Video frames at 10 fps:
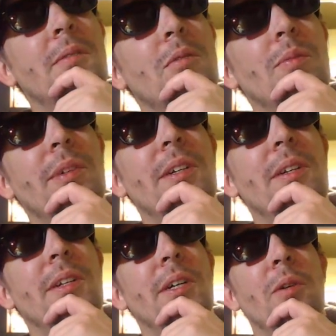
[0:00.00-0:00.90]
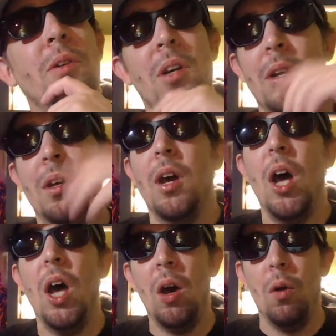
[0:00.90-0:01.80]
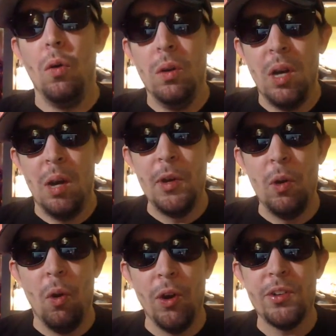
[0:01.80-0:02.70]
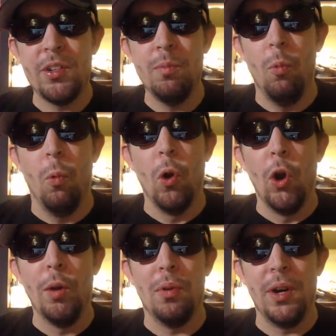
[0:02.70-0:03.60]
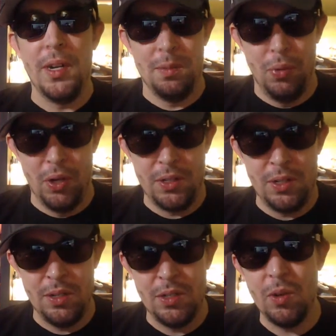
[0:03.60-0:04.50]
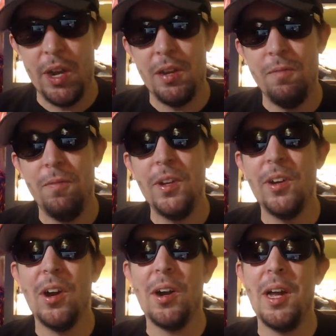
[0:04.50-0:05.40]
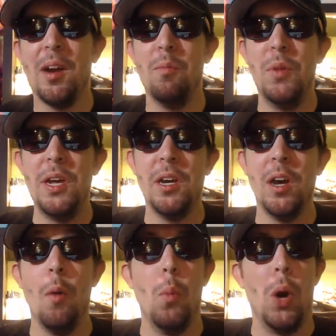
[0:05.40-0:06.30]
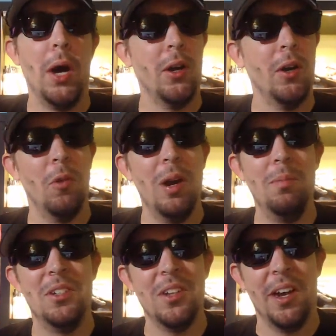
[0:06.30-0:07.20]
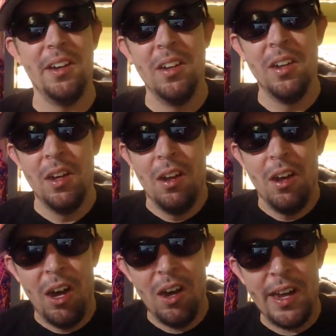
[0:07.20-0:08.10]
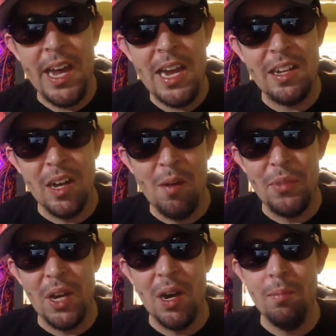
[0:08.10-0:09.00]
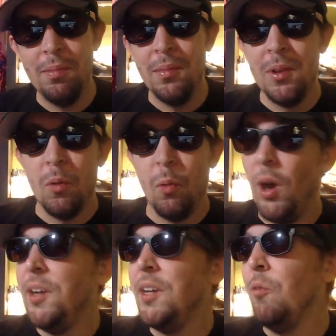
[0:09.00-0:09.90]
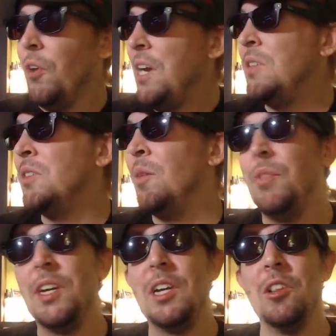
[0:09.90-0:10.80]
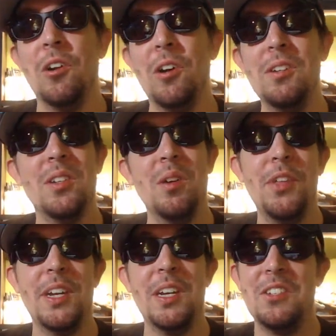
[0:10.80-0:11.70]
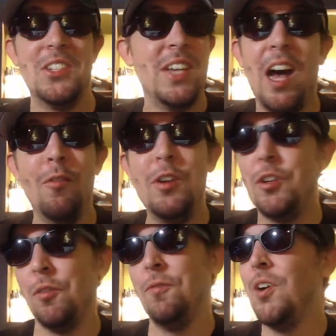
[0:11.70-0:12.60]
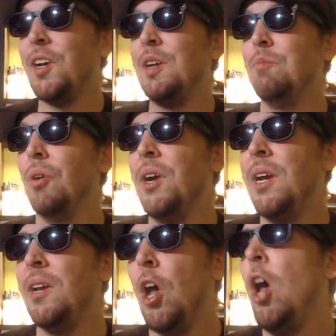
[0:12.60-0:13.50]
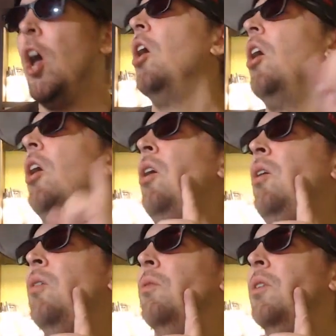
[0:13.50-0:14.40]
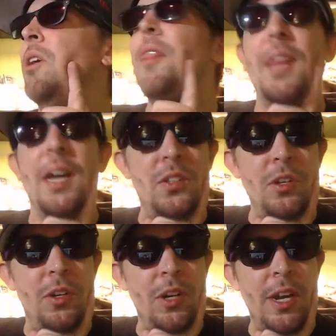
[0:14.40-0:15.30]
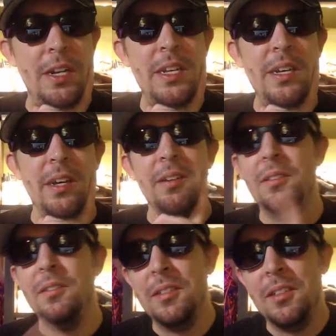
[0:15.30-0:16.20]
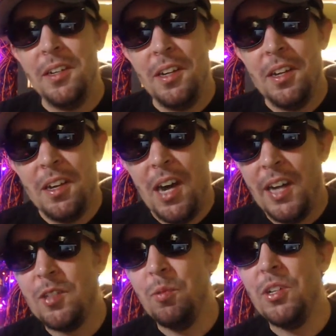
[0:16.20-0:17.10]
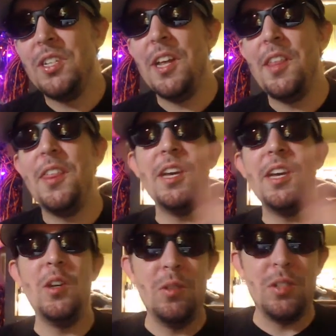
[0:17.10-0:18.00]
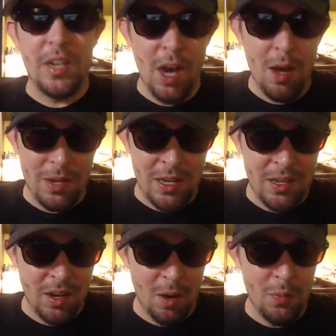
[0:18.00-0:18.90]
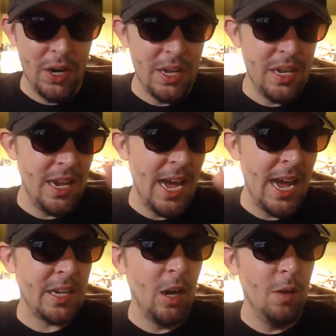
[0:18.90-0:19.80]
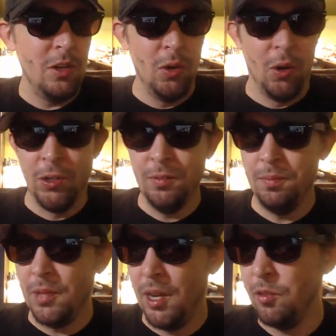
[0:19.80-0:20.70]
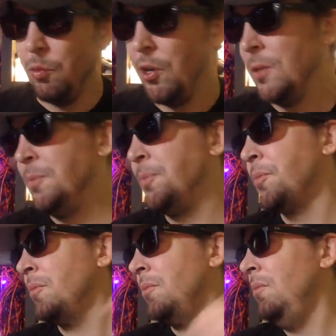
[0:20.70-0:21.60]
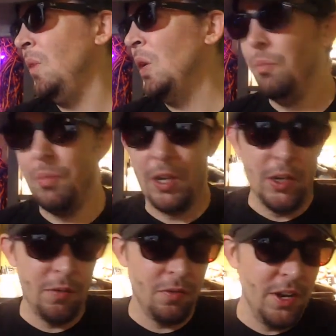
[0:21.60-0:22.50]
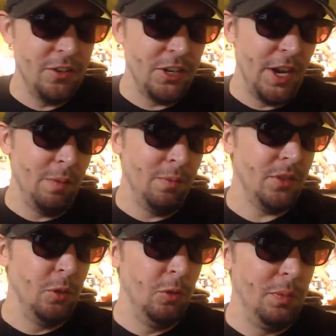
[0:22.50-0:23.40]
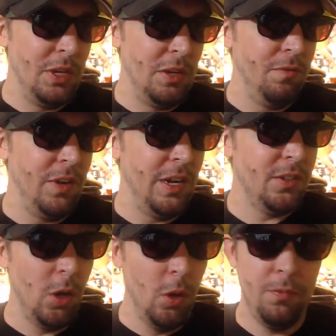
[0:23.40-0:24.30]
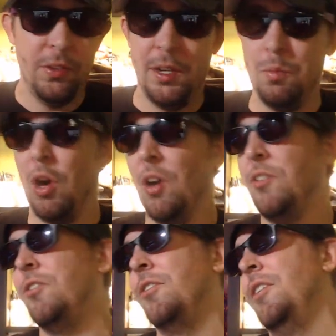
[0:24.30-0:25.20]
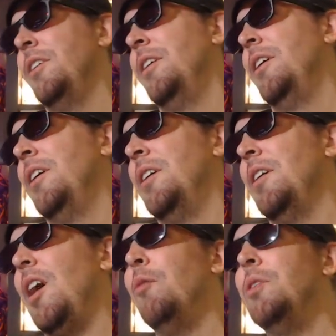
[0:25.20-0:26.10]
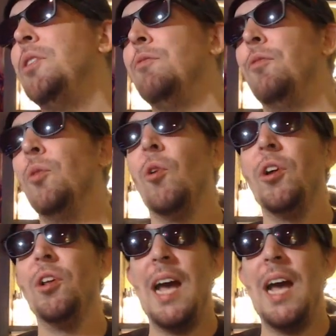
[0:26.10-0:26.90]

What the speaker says: What am I going to do? Oh, I'm going to order some WordPress books so I can figure out how to make a modern website. Hey, dum-dum, why don't you read something and learn something and salvage your fucking brand? Oh, that's a good idea. I just want to say thank you to Cubby, our buddy at Cubby Knoll on Twitter, my good friend James, who will be in Phoenix hopefully in March. I was in Florida